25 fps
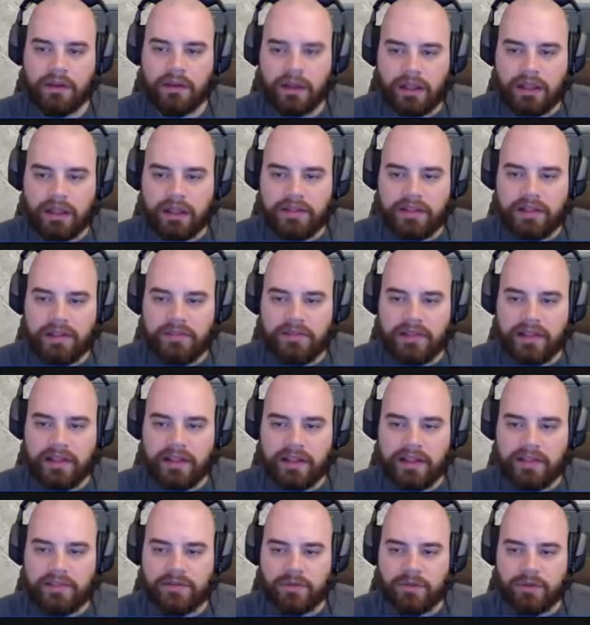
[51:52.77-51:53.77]
seems like
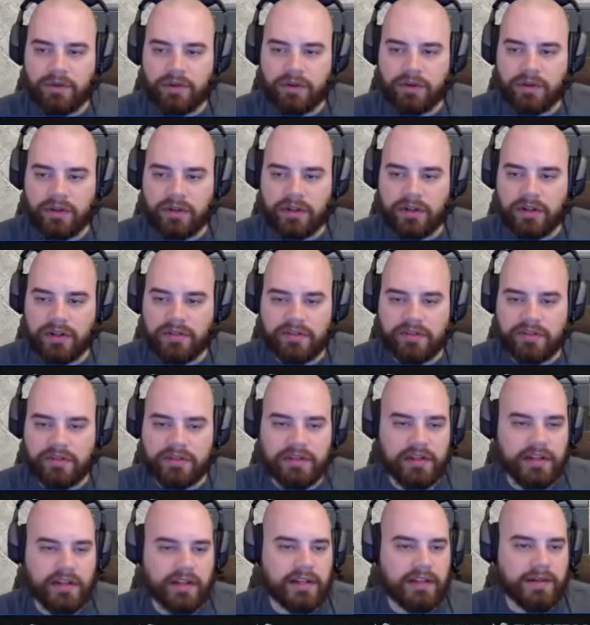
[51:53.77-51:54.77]
that's where it wants to
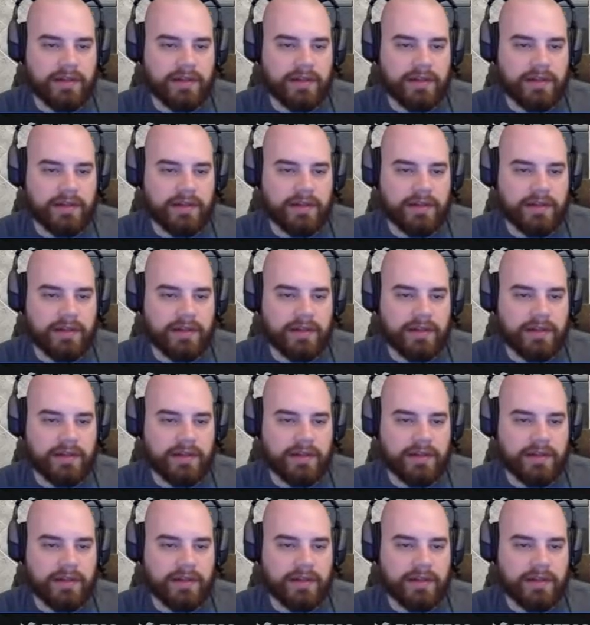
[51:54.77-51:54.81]
stay.